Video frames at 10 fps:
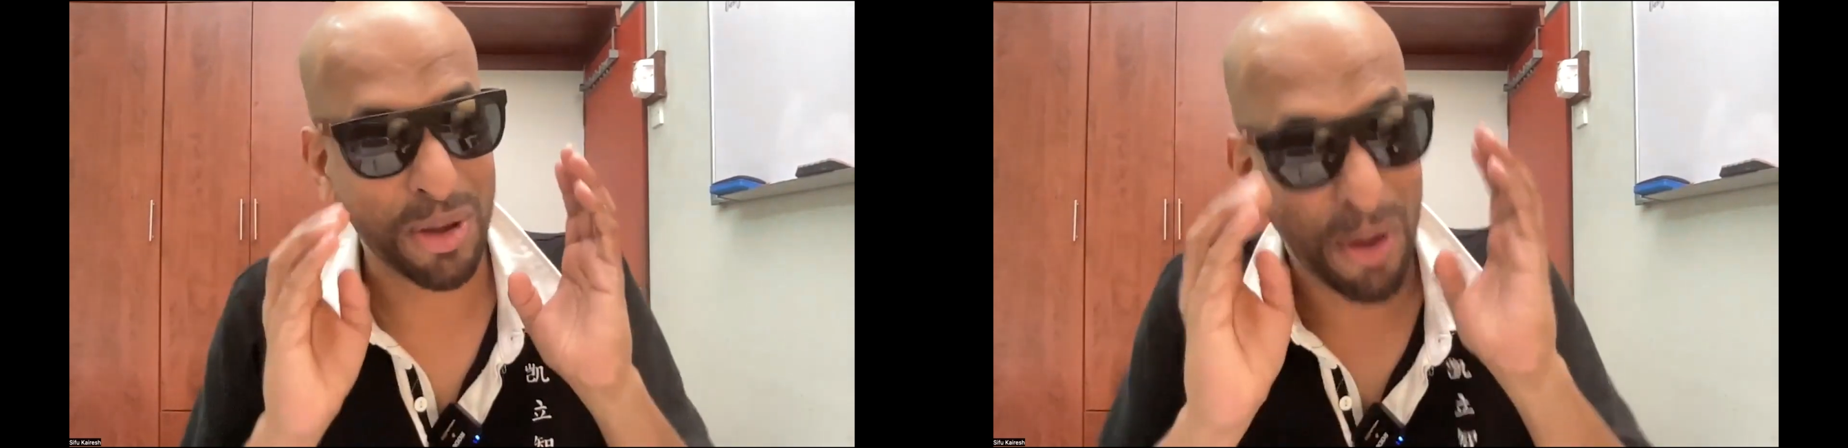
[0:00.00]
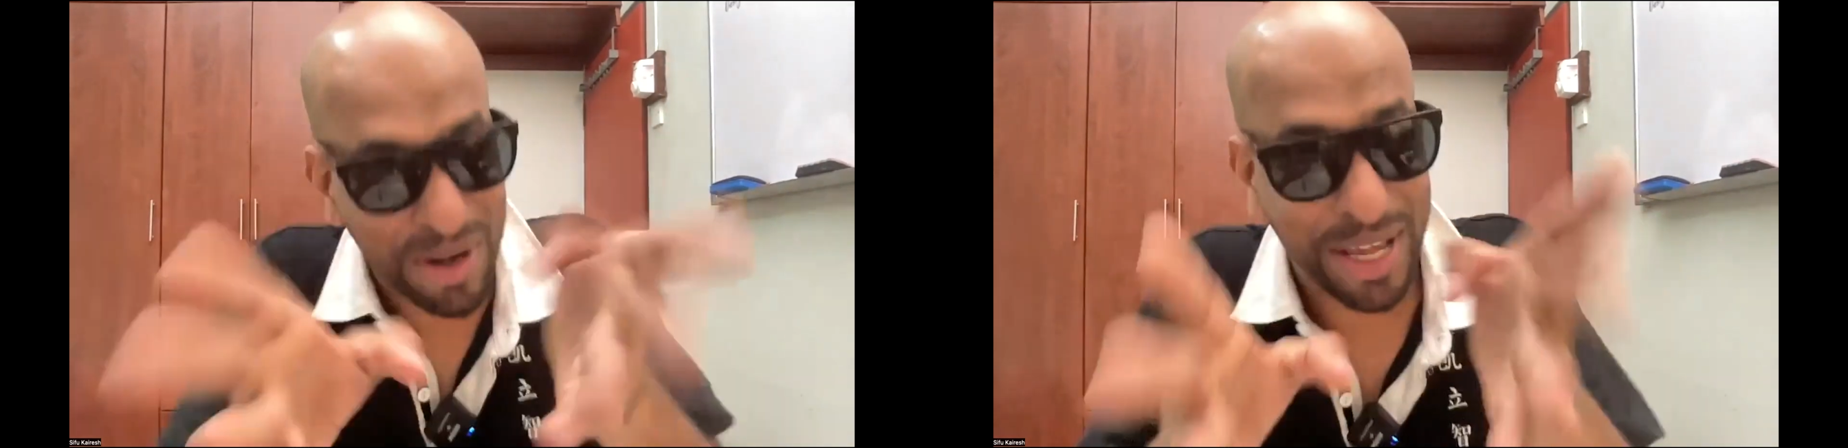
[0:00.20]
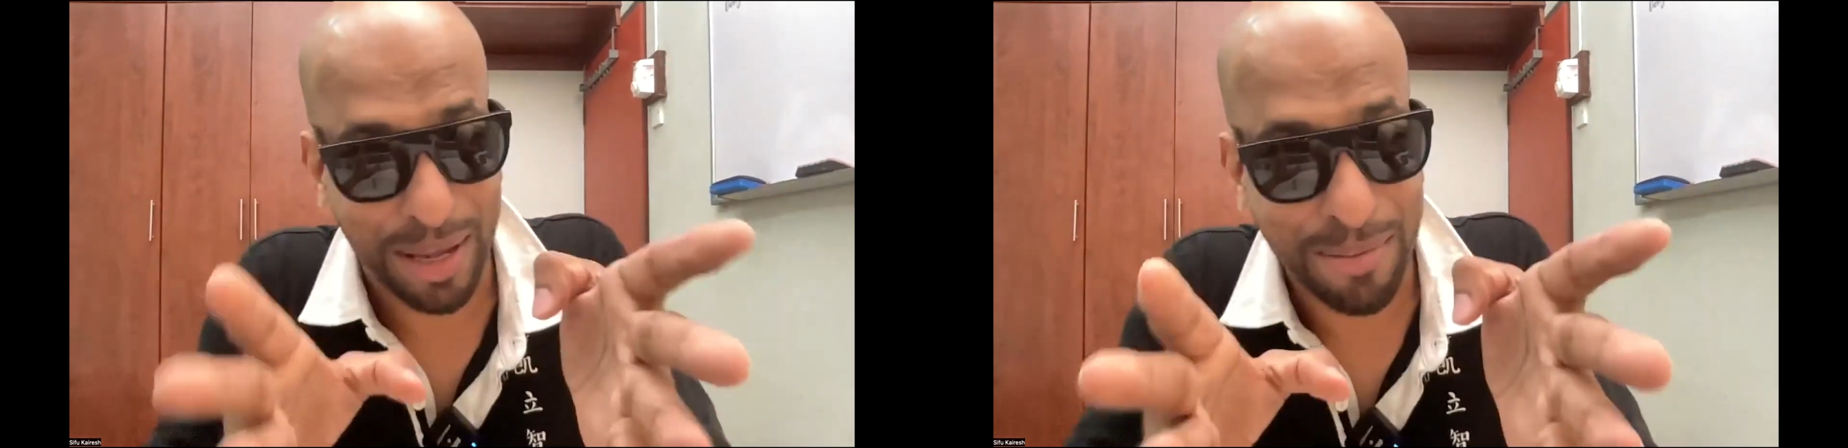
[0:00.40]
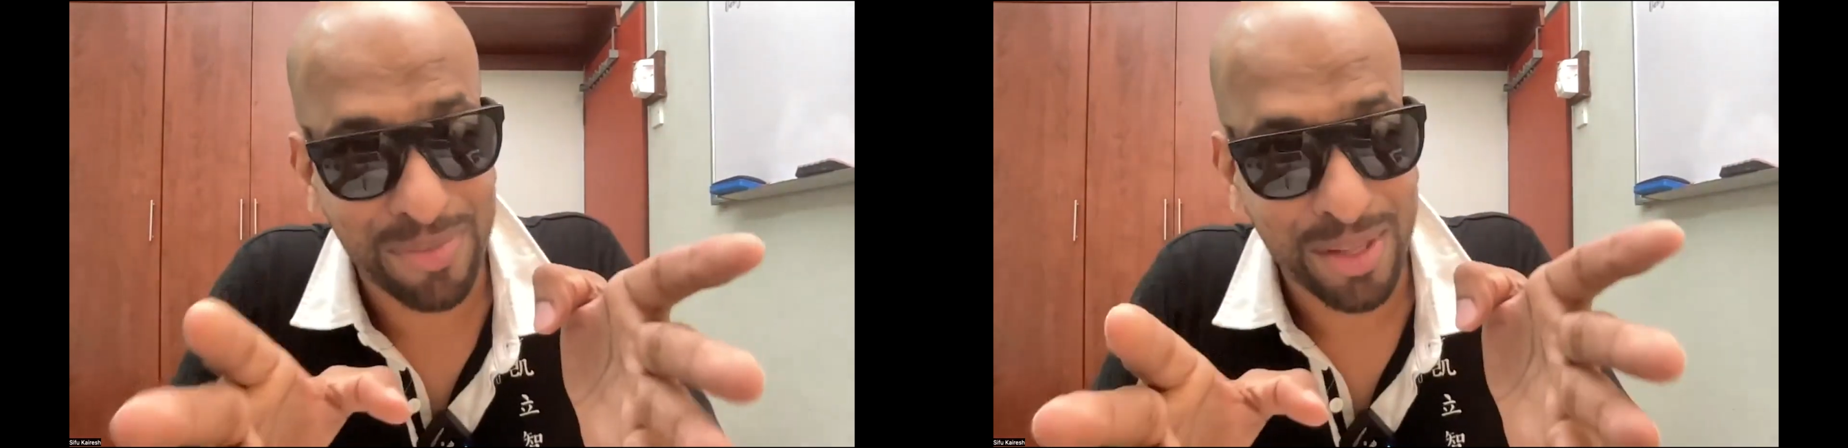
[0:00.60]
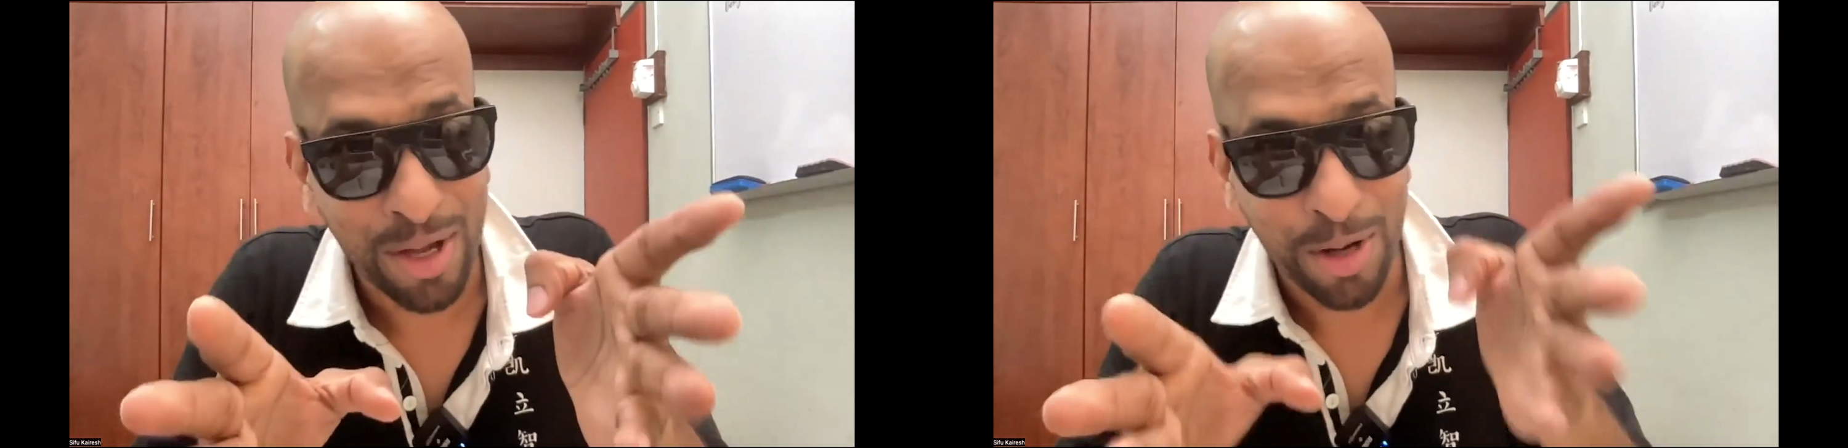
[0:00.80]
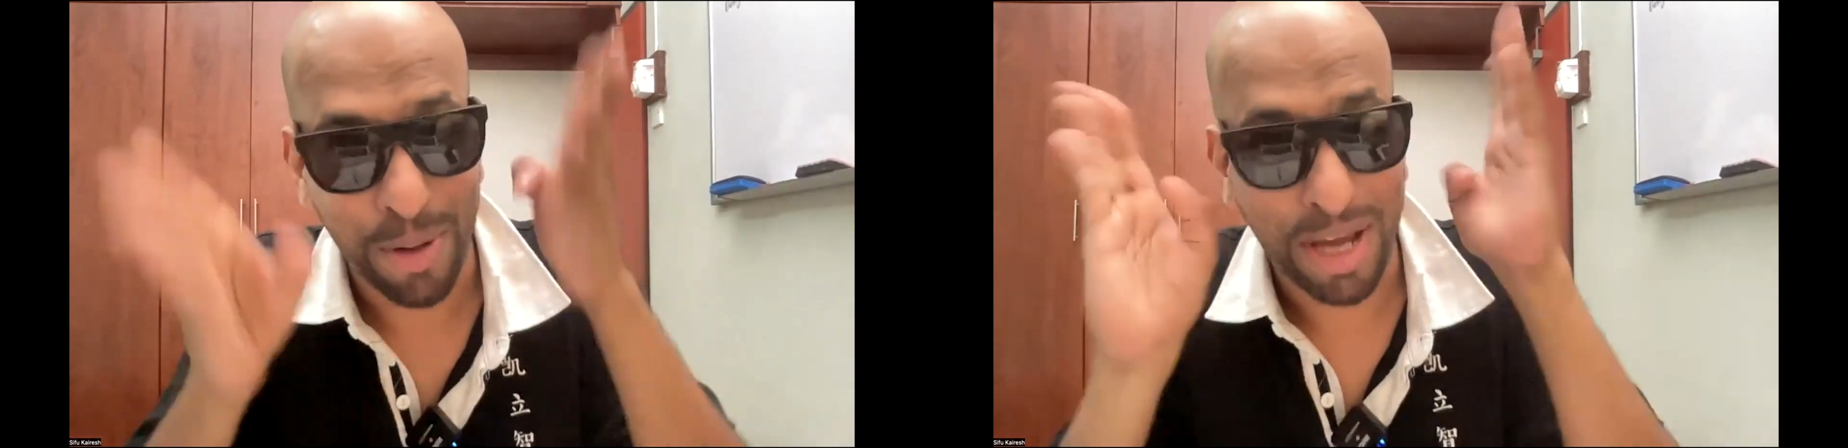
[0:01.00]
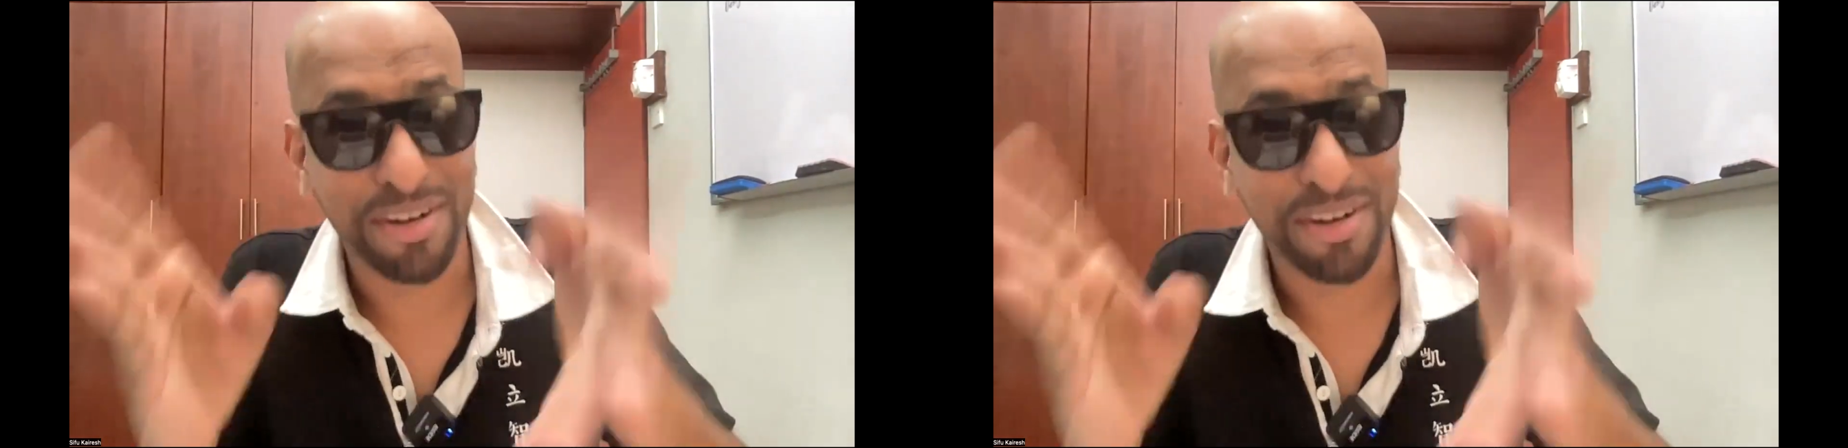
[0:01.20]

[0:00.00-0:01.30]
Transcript: your name to